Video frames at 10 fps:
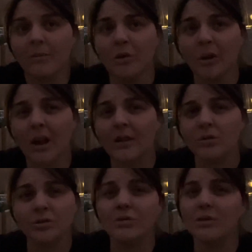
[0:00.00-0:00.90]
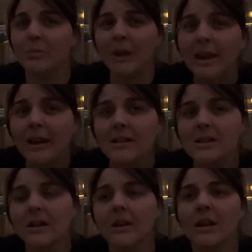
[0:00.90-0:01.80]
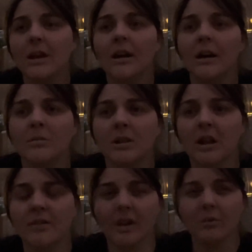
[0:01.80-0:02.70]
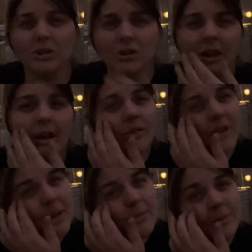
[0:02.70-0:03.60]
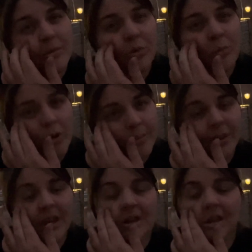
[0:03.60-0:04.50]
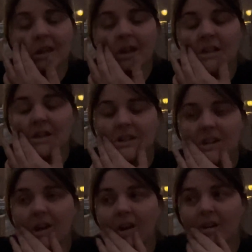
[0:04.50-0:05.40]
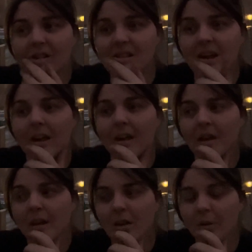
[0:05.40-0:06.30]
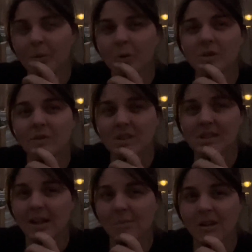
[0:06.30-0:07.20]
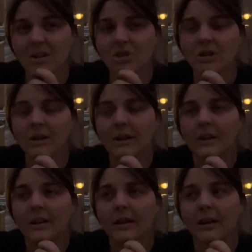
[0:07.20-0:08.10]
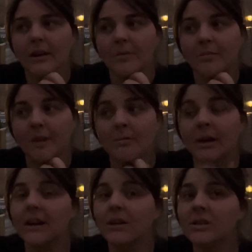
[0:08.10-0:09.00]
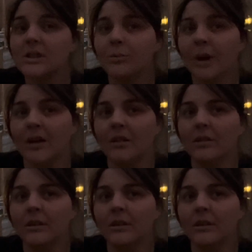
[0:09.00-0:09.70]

You can also do a blanket. A lot of that will just kind of keep some of the warmth in and take most of the damage. And mine all did well.